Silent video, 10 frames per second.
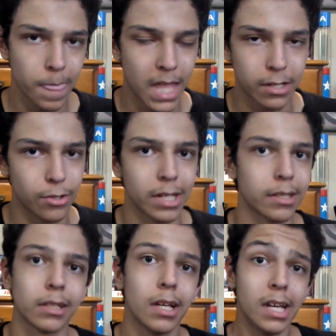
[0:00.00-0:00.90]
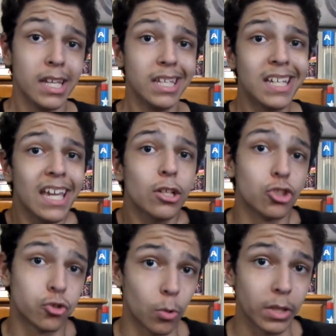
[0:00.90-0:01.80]
not do anything. He can't
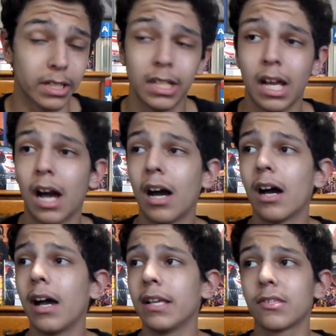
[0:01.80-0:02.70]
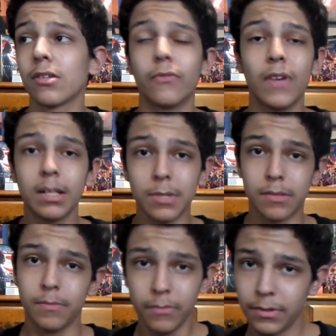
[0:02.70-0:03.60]
control it. And so
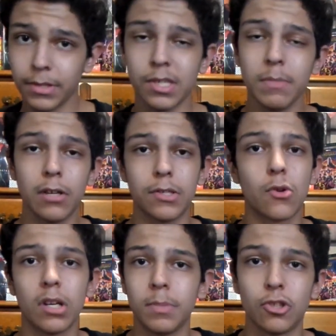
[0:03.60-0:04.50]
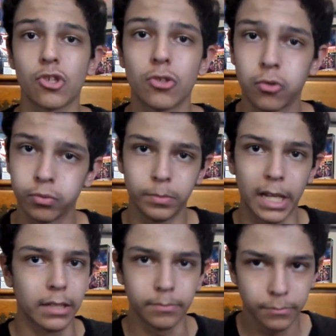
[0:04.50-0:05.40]
Venom, the symbiote is going to be just,
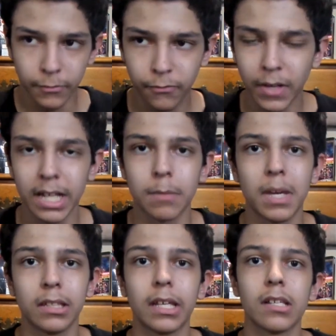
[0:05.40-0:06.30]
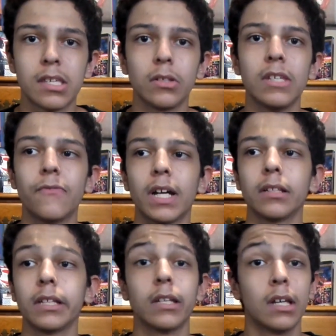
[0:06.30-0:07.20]
like, fighting mainly until he
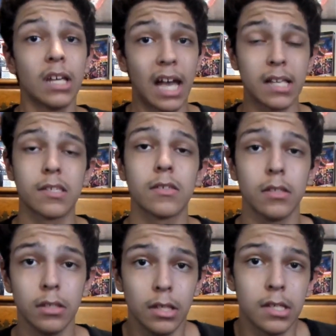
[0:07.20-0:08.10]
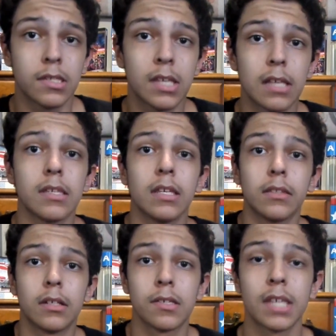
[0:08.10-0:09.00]
finally, as it says
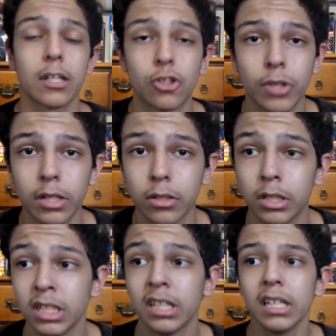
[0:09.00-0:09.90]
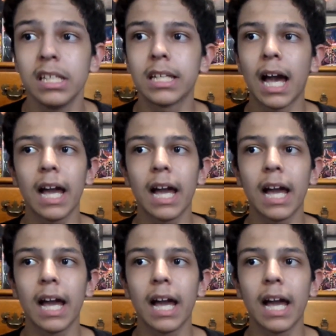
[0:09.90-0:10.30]
in the second trailer, he